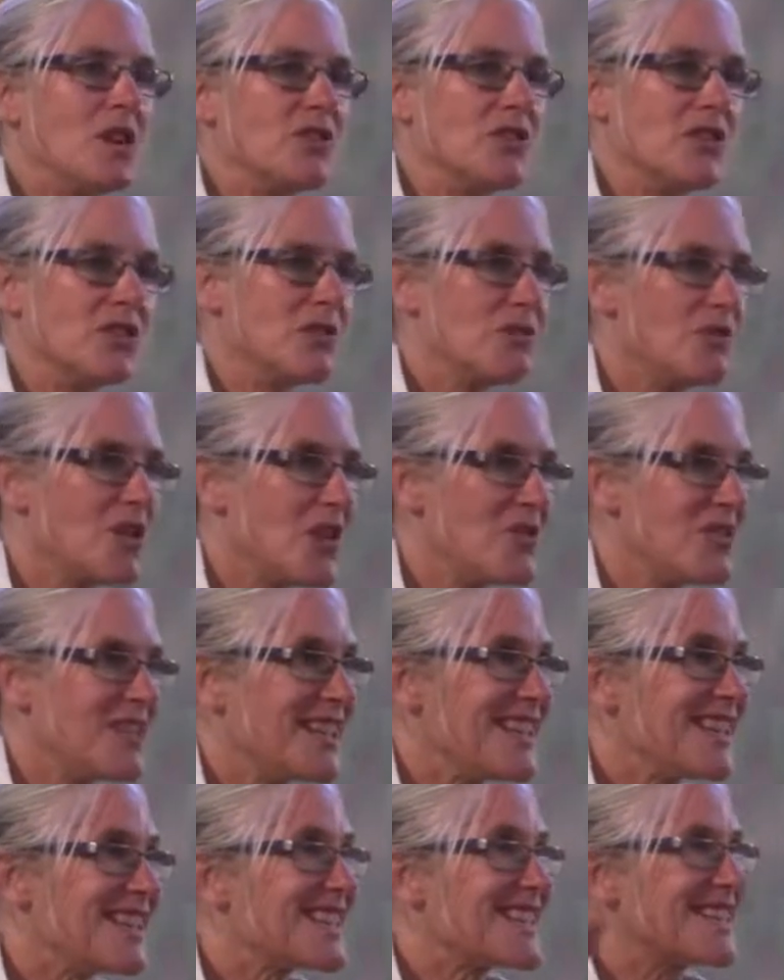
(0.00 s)
Do you
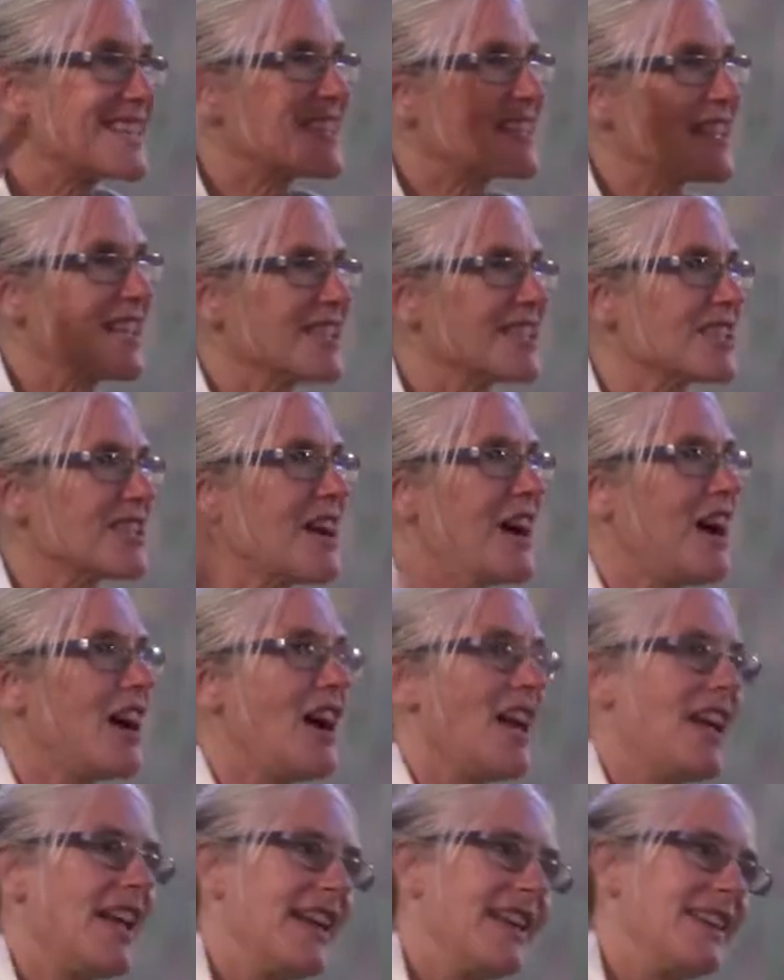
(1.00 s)
notice the
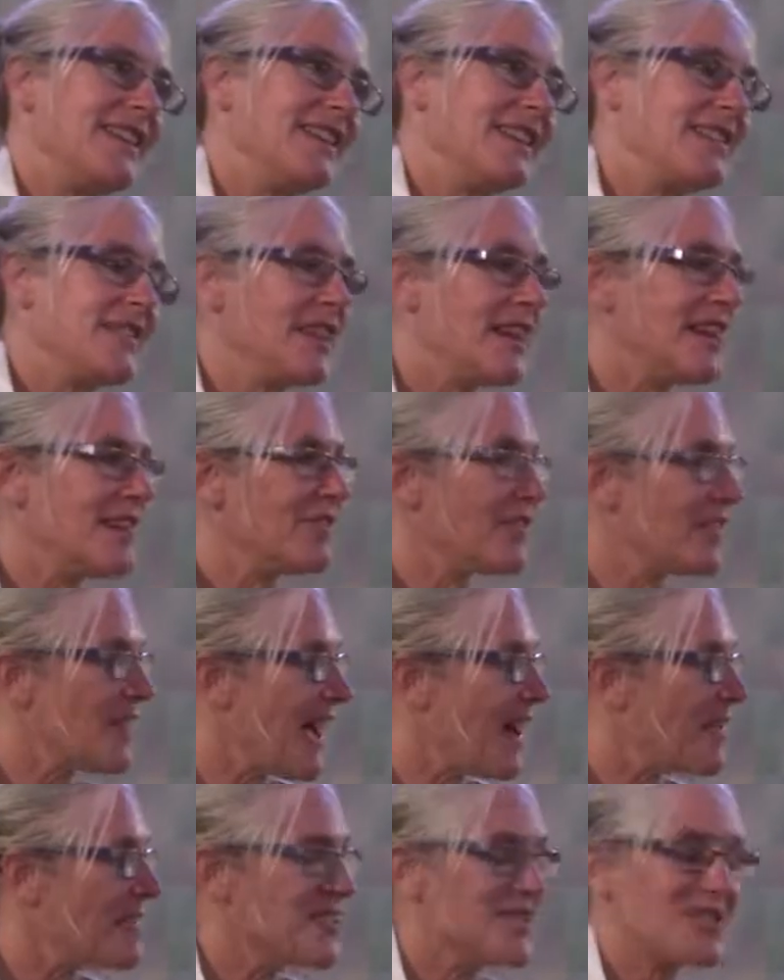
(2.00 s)
sunshine and the
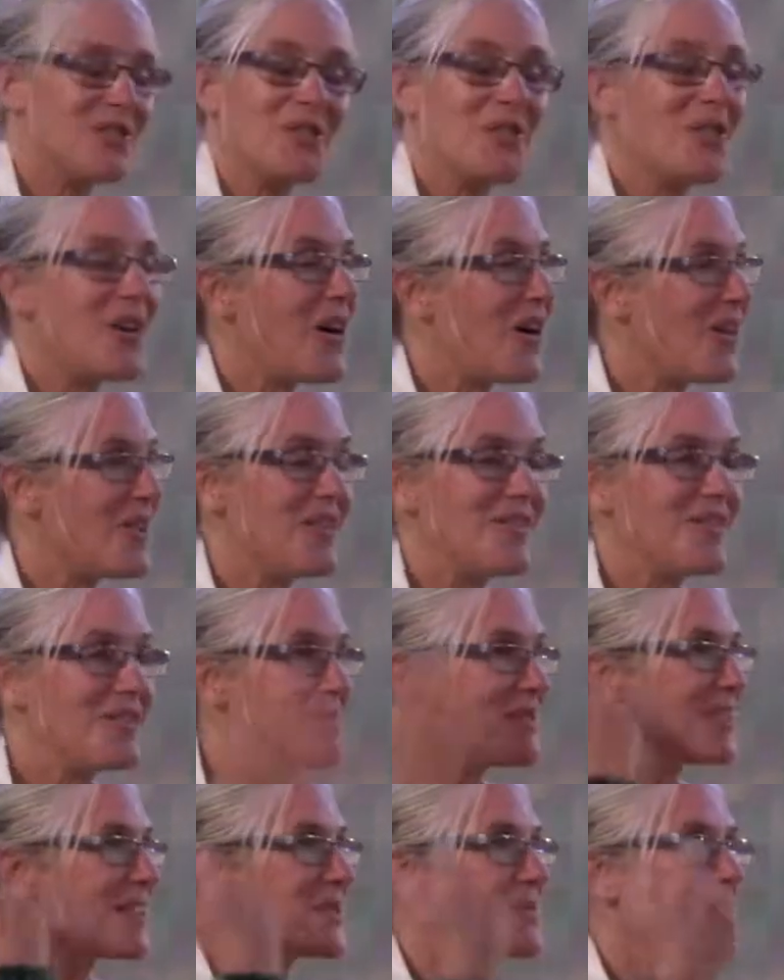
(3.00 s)
flowers? No,
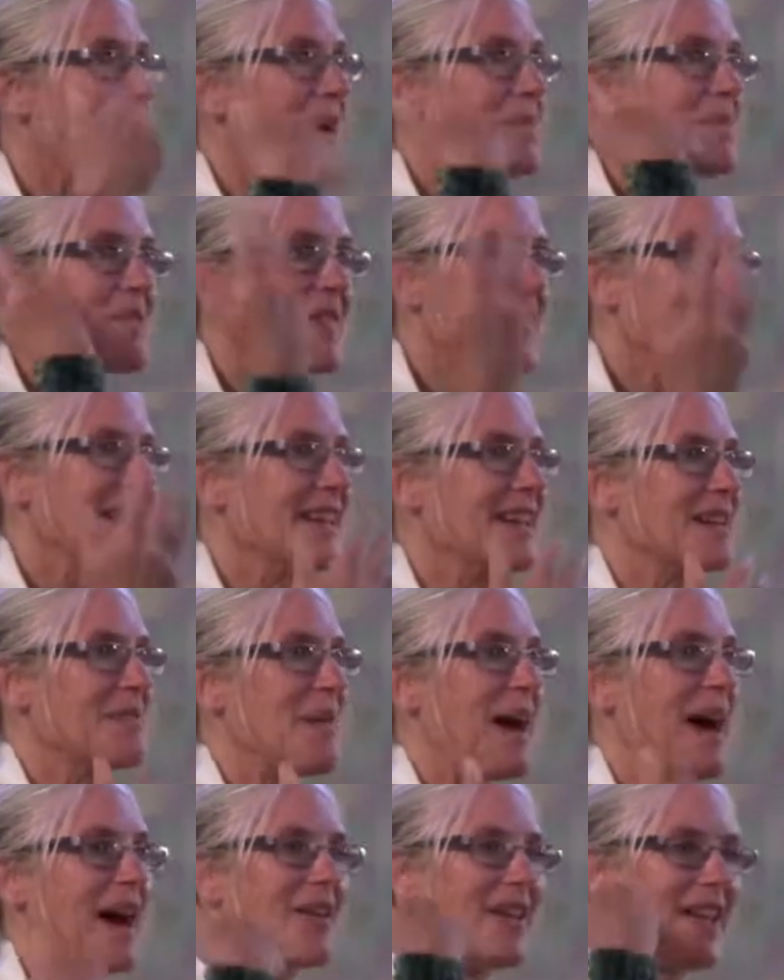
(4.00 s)
because what I'm thinking
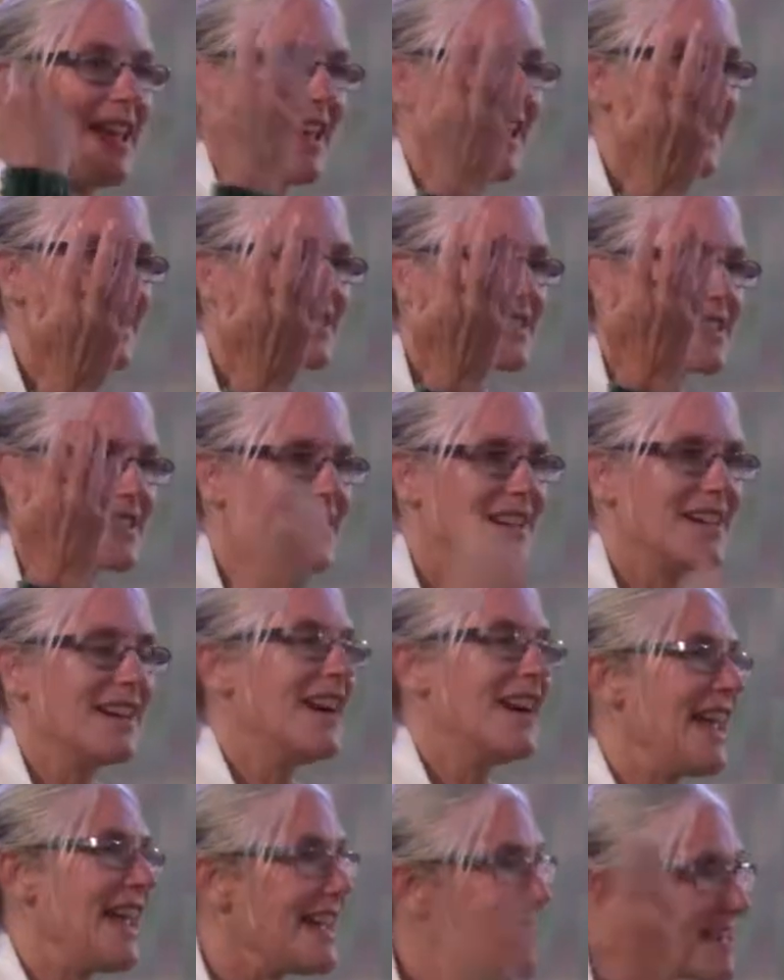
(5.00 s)
about is,
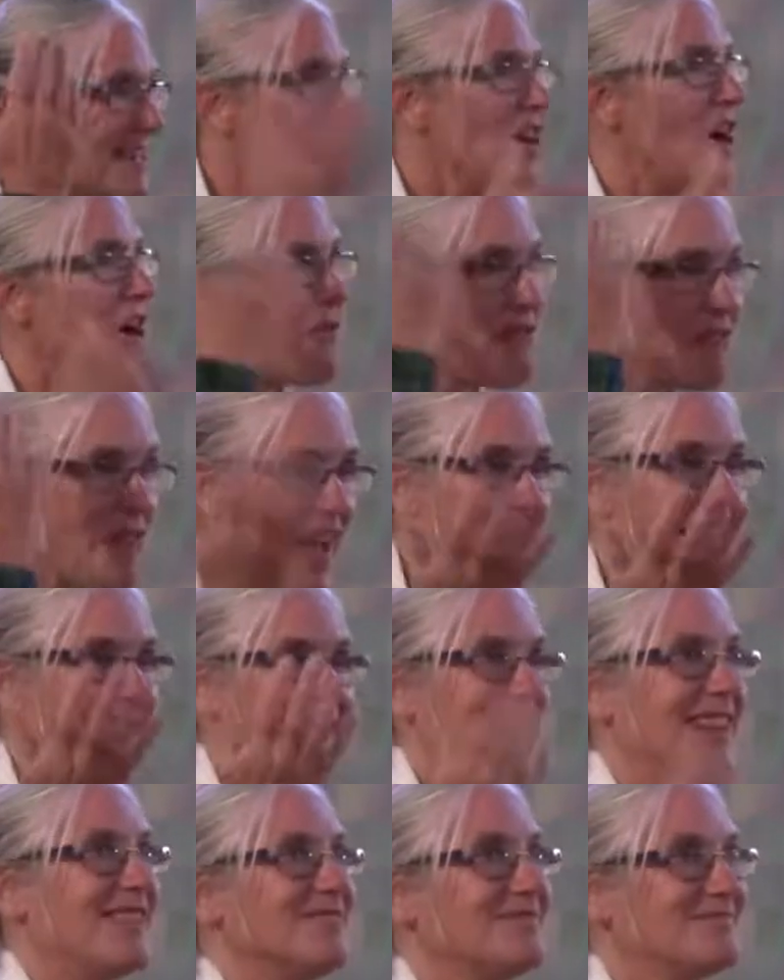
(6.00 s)
it's not
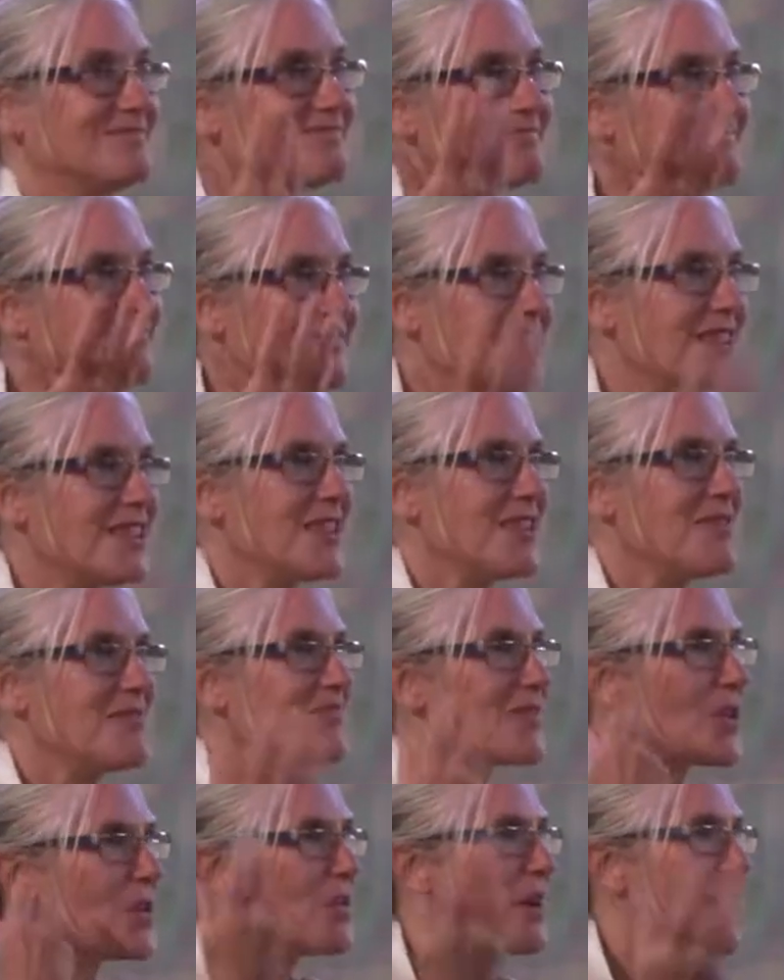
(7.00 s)
fair,
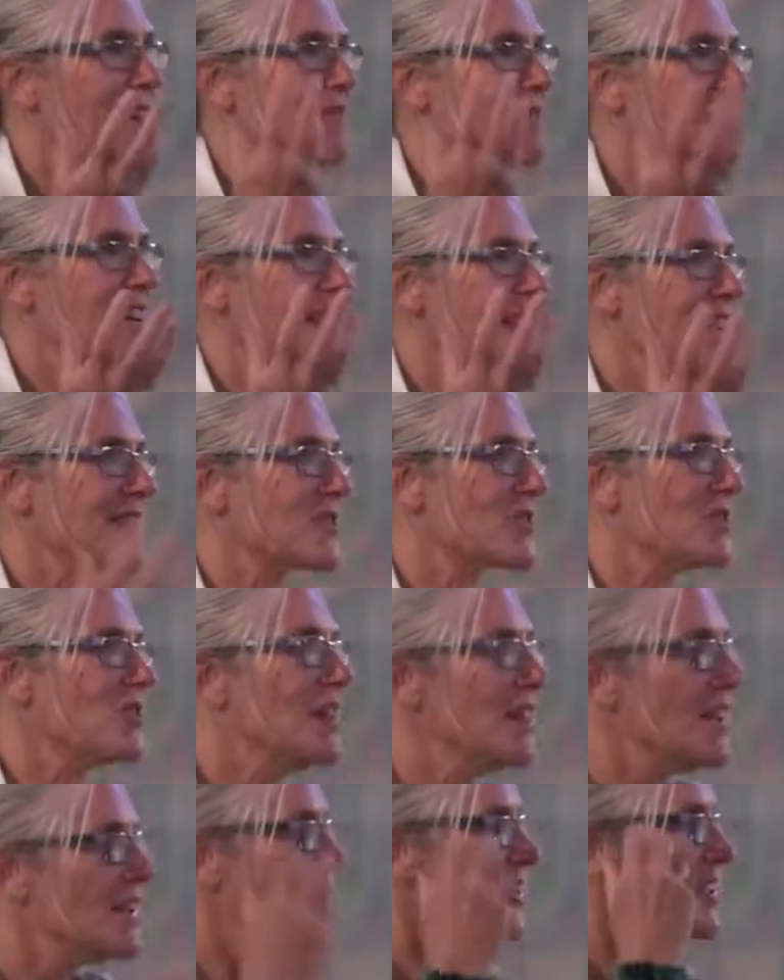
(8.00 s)
whatever it is. Or
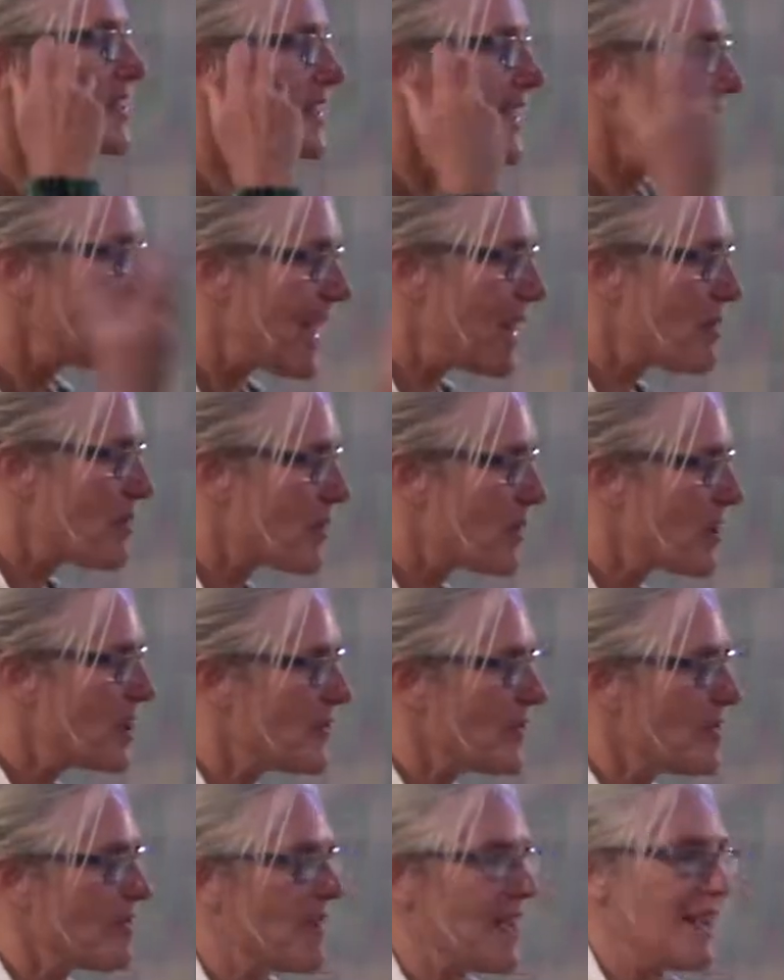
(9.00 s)
did they approve
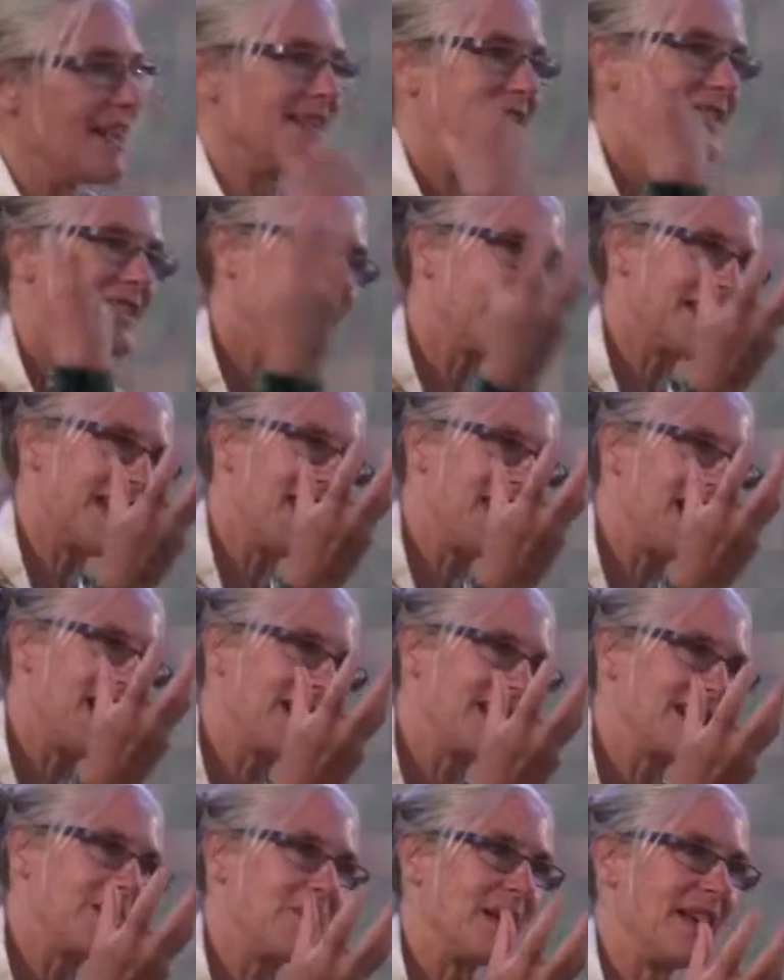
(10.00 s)
of me? Did they
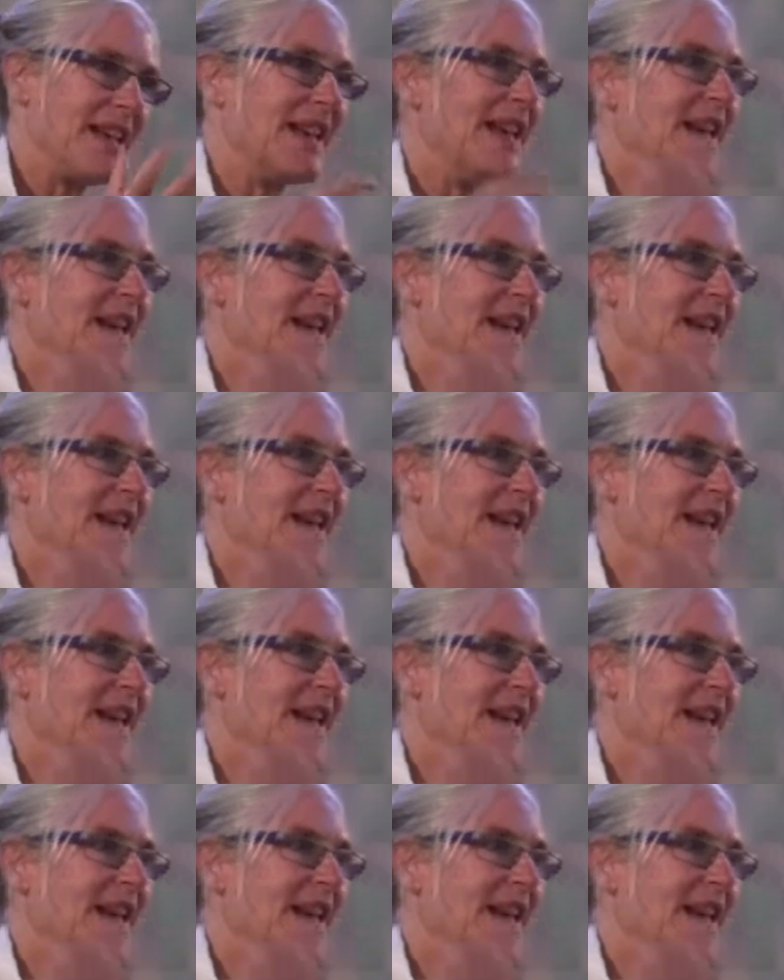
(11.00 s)
like me?